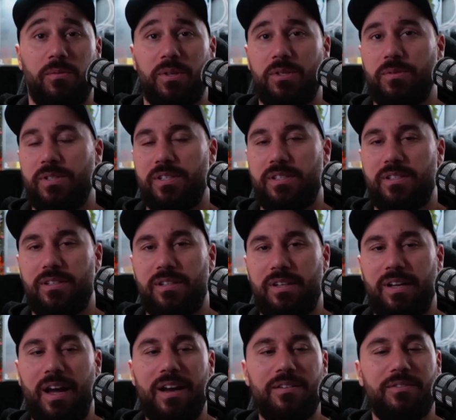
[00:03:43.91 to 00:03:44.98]
which was
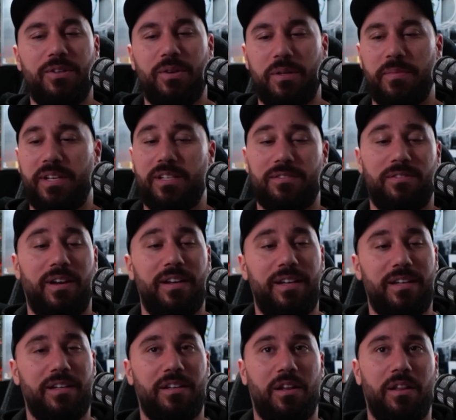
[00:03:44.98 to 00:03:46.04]
kind of annoying because if I
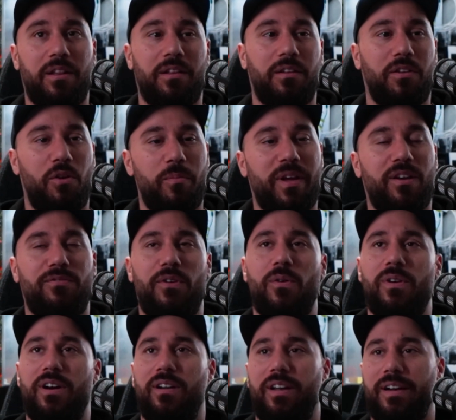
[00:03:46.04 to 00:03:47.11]
needed to go make a phone
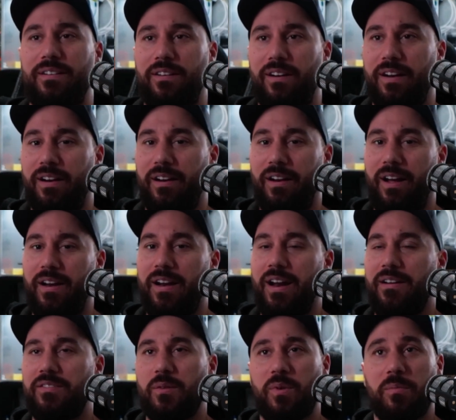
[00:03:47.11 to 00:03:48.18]
call later on and I didn't
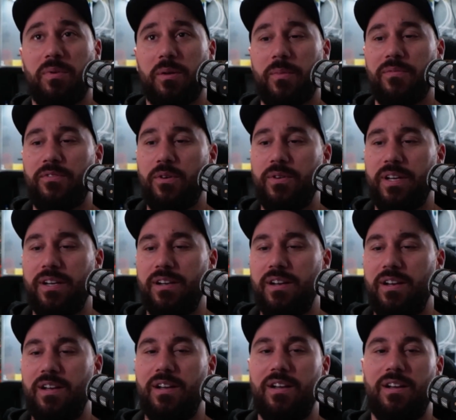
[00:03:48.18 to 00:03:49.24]
have somewhere to plug my phone in,
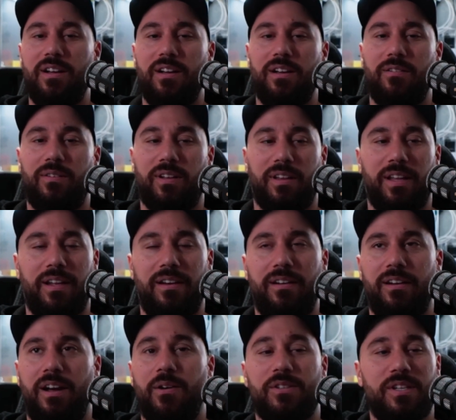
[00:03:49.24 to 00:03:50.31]
well, then
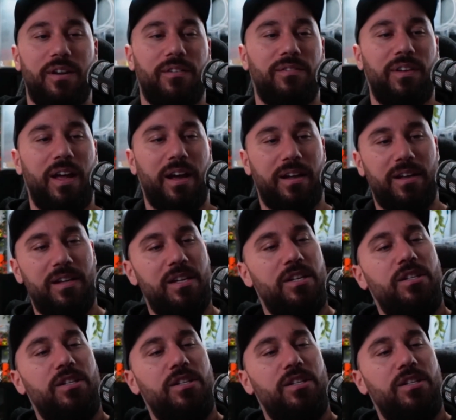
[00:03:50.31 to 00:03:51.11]
I was out of luck.